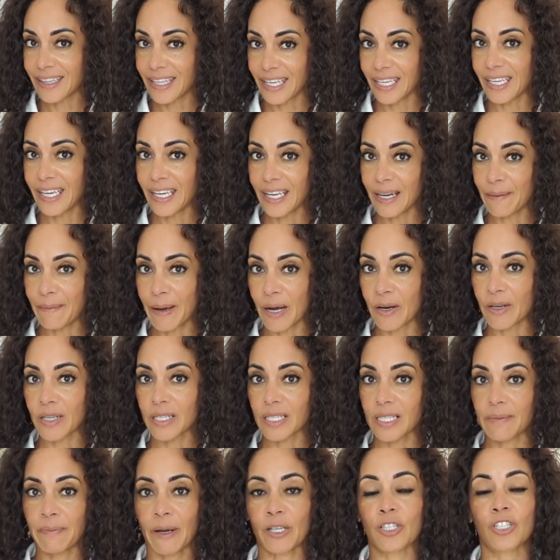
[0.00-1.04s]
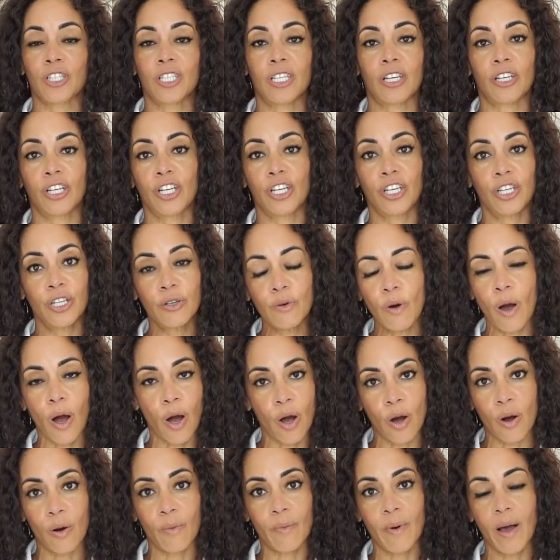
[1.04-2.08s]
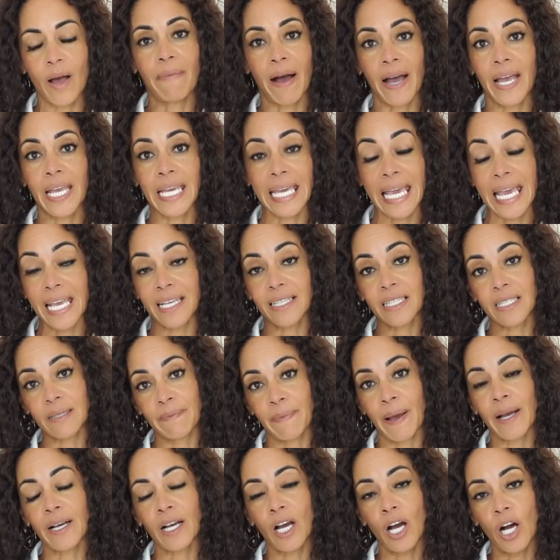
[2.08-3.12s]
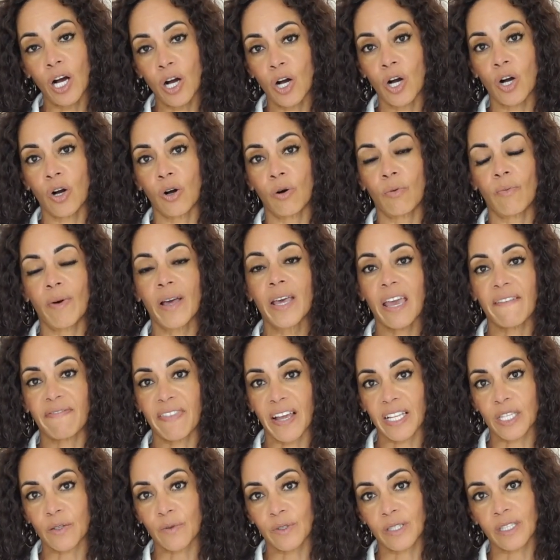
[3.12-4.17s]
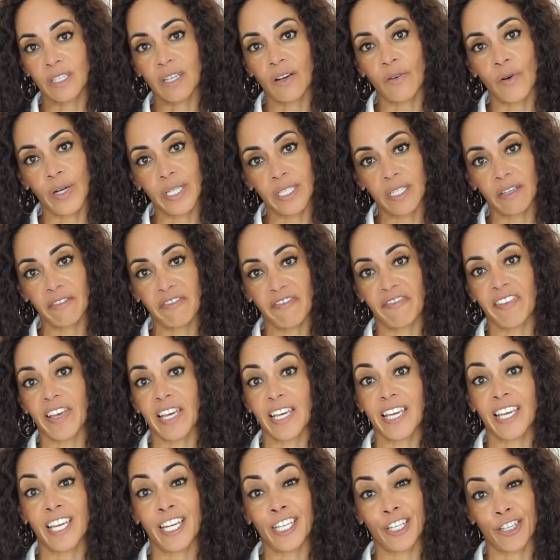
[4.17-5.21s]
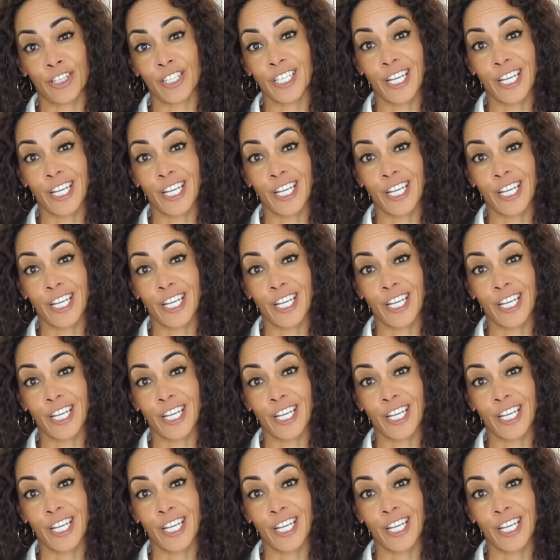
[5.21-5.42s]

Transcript: thinking about, especially on a new home, buying a spec home if that's what's going to fit in your